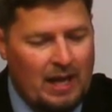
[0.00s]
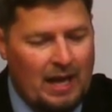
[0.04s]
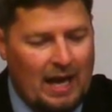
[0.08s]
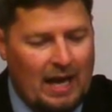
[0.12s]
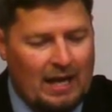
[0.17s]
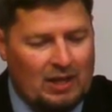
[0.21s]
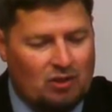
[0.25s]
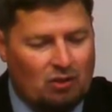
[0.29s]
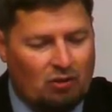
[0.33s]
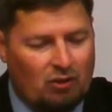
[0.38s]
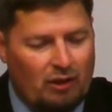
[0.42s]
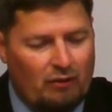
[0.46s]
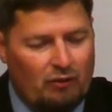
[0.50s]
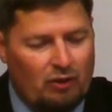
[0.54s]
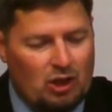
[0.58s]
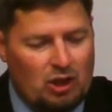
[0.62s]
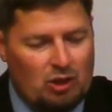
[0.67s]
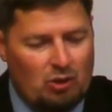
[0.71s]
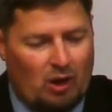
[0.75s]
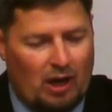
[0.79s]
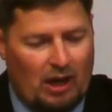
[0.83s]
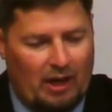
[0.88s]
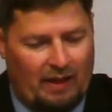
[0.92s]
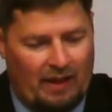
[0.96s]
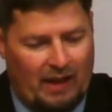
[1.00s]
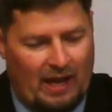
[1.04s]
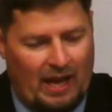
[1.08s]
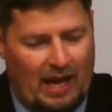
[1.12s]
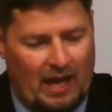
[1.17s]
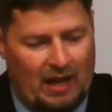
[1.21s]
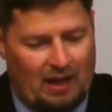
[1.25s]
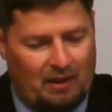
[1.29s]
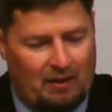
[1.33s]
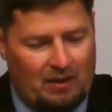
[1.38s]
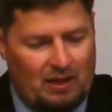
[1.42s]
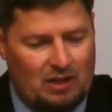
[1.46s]
and delivered you out of the
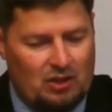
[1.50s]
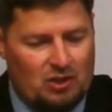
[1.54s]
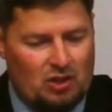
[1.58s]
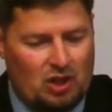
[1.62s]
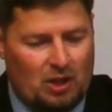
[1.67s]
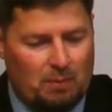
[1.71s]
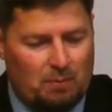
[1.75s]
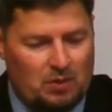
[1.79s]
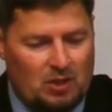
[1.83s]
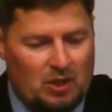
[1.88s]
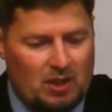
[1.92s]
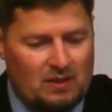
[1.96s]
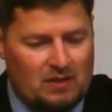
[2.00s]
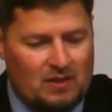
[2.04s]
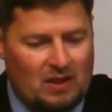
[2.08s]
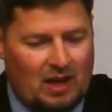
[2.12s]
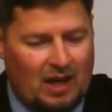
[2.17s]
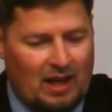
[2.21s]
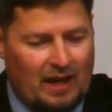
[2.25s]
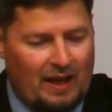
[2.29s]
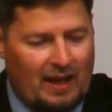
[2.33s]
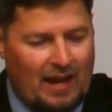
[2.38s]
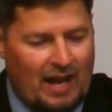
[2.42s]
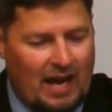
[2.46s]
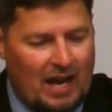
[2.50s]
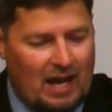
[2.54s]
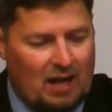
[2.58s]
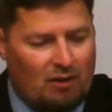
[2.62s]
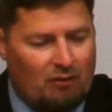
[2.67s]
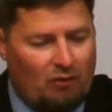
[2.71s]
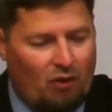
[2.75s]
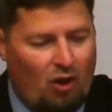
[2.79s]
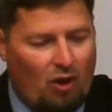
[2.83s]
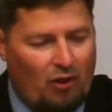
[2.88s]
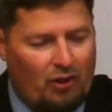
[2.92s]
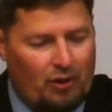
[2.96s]
hand of the Egyptians, and out of the hand
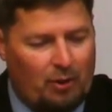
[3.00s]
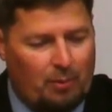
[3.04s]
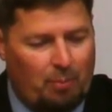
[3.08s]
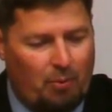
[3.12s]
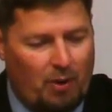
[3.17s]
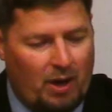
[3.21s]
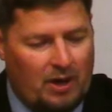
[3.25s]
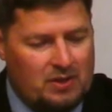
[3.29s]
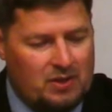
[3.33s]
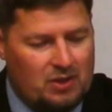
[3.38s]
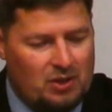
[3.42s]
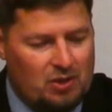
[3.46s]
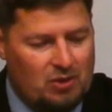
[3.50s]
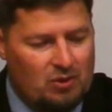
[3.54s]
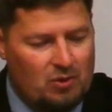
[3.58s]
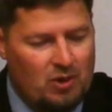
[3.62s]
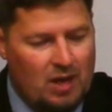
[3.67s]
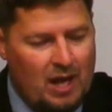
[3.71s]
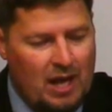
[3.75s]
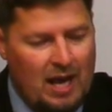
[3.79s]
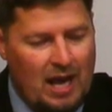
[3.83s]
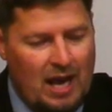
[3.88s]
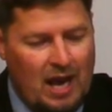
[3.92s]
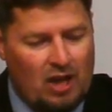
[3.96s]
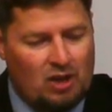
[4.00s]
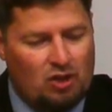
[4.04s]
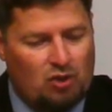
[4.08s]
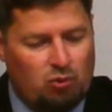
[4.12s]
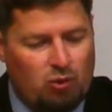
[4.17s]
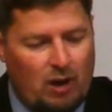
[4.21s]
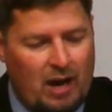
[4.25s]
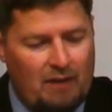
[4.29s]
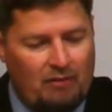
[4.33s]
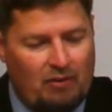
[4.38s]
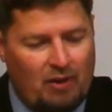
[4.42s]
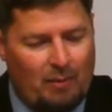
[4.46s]
of all that oppressed you, and
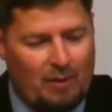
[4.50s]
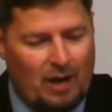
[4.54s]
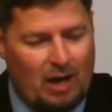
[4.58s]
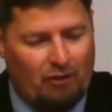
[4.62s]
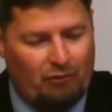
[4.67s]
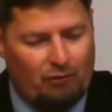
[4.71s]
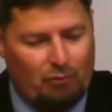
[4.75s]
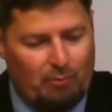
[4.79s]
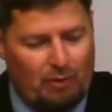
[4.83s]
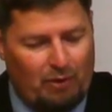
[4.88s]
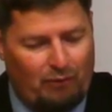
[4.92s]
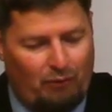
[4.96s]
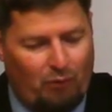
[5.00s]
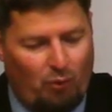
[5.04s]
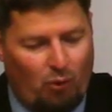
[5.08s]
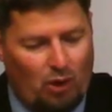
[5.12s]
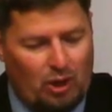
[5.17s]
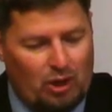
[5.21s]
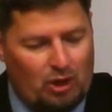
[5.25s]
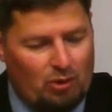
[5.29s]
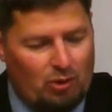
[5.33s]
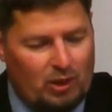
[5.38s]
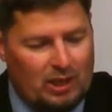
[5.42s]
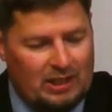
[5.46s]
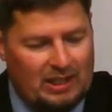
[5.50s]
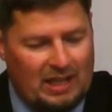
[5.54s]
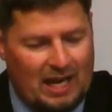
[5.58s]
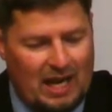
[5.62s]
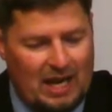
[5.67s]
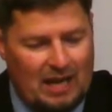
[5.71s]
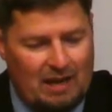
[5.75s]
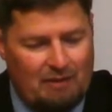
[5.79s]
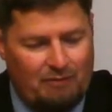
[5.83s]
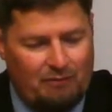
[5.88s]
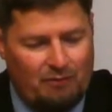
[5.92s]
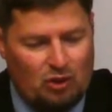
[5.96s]
drave them out from before you, and
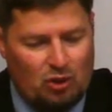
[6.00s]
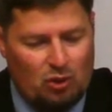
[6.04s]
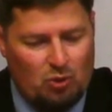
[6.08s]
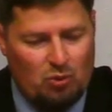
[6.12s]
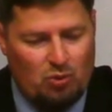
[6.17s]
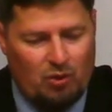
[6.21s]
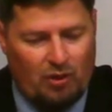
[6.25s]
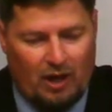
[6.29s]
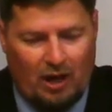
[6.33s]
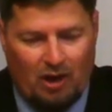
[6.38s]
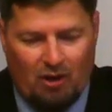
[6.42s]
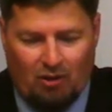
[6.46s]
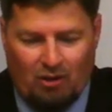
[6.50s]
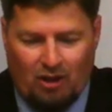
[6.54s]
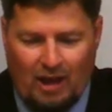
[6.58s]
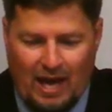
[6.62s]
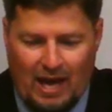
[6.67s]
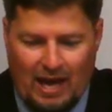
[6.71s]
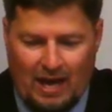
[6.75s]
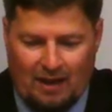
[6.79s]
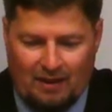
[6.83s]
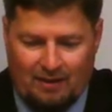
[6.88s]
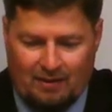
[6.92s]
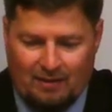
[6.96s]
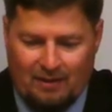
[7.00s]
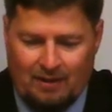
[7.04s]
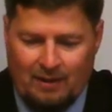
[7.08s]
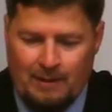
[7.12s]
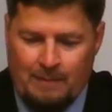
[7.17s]
gave you their land.